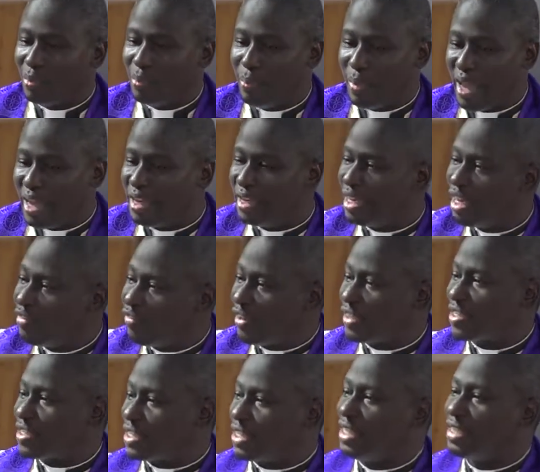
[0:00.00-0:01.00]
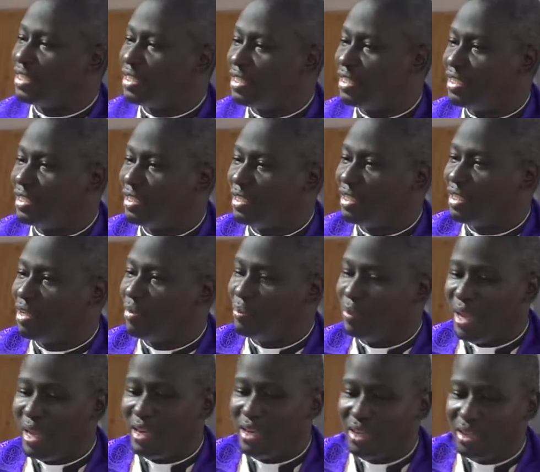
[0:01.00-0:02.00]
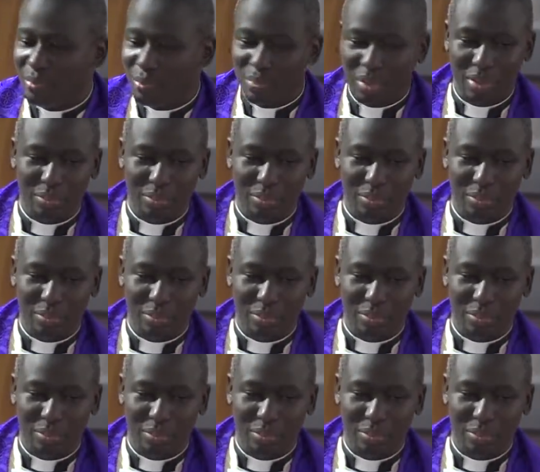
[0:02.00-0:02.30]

Men never sinned. Men,